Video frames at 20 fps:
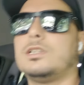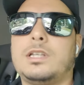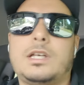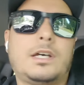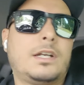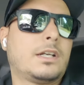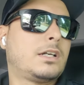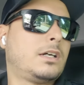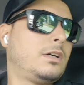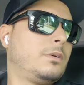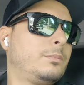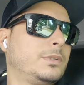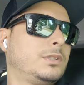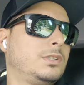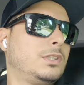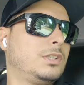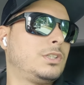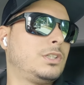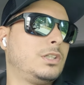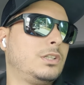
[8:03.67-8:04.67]
a lot of
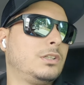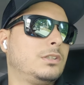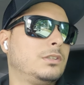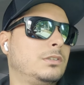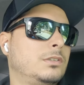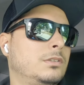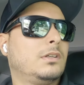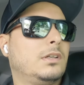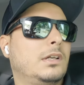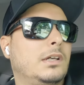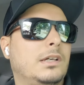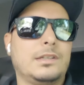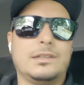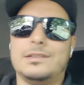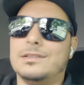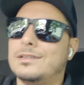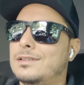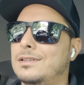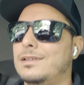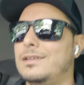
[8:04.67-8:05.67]
competition,
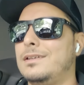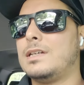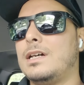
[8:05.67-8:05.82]
and